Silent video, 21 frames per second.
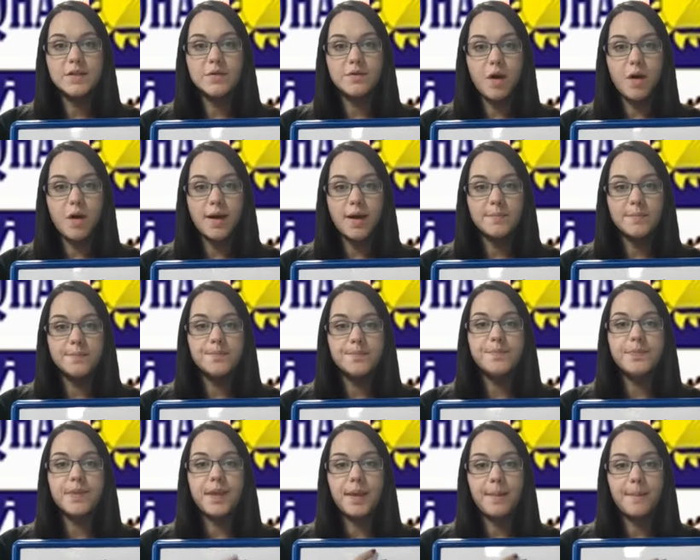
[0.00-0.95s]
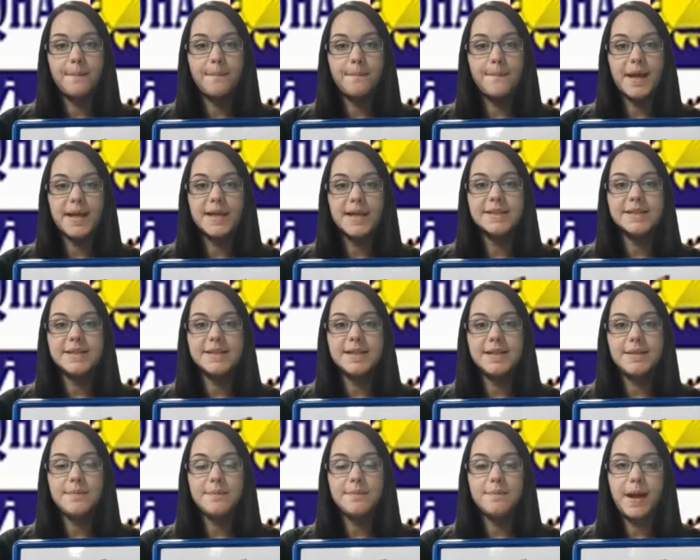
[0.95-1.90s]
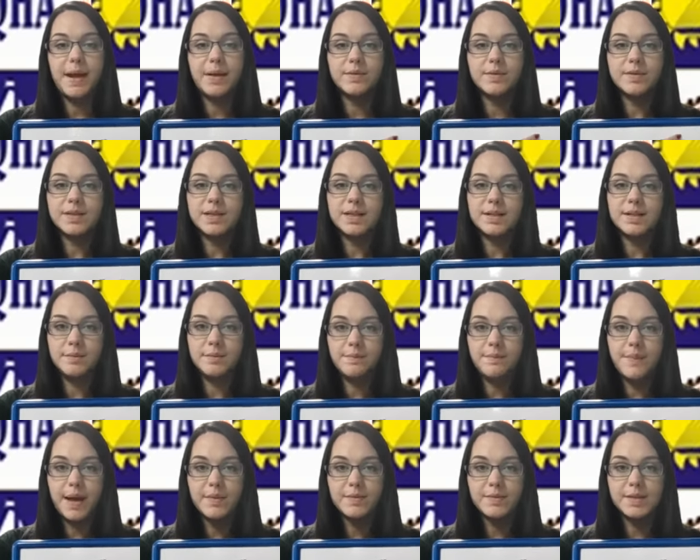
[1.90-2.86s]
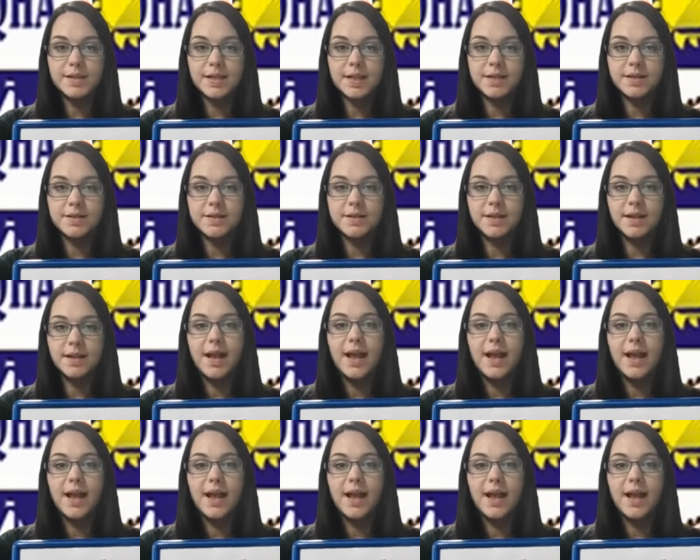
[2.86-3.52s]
the rhyme, Maisie, mountain, mountain,